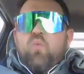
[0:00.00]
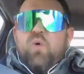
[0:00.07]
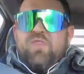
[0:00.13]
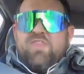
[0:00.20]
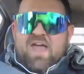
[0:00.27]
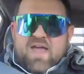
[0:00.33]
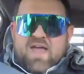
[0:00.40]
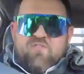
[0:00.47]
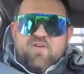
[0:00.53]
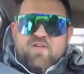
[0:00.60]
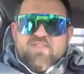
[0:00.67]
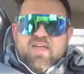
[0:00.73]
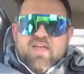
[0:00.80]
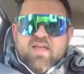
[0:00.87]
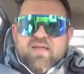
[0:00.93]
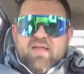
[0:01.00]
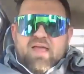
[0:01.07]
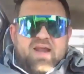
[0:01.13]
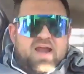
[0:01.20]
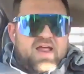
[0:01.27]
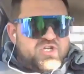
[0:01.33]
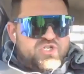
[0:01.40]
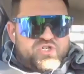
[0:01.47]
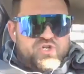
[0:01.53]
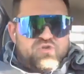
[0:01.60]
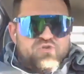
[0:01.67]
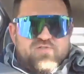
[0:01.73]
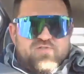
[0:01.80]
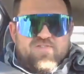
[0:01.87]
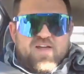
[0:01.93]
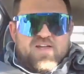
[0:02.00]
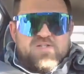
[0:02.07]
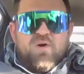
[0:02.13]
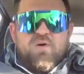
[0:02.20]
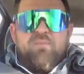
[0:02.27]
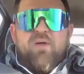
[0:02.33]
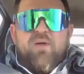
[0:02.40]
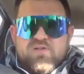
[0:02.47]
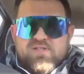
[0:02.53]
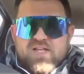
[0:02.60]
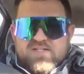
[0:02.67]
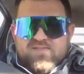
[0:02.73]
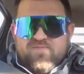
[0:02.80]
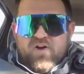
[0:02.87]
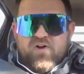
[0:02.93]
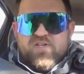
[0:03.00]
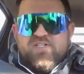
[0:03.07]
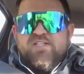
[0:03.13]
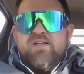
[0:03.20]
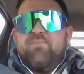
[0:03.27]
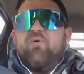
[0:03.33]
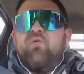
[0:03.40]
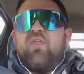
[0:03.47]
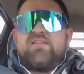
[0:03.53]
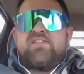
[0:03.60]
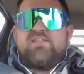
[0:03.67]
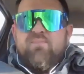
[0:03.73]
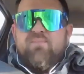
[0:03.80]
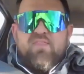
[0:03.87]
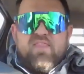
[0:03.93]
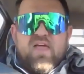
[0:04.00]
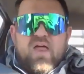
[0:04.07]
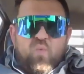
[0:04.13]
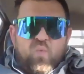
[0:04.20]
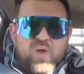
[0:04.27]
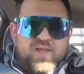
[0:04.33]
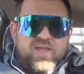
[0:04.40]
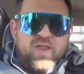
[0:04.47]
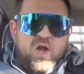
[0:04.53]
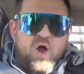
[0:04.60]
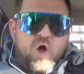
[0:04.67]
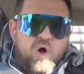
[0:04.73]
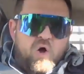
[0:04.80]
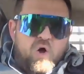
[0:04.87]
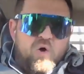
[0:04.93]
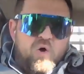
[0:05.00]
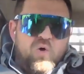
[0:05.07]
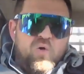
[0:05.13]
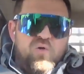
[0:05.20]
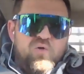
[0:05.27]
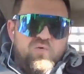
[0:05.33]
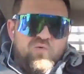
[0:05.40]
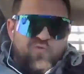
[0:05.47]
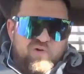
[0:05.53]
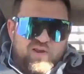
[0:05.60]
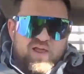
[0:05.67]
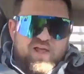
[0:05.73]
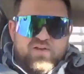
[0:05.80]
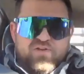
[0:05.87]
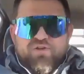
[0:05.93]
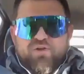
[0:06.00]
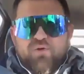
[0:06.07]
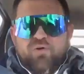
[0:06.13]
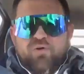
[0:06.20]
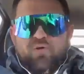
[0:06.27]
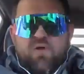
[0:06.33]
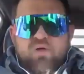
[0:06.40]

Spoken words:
with everything. And I just used Facebook because that's very simple. That's something that we can all relate to.